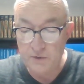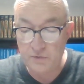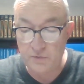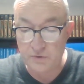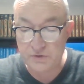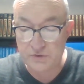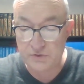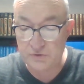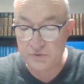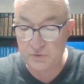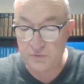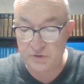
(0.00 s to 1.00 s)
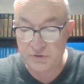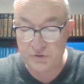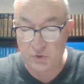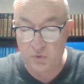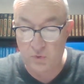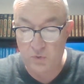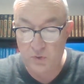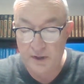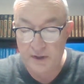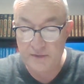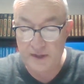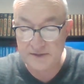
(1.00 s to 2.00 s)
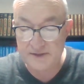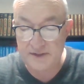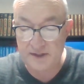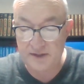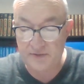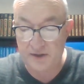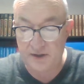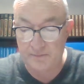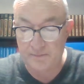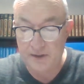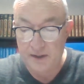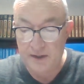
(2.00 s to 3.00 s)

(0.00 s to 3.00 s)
to the, to the soul that seeketh him.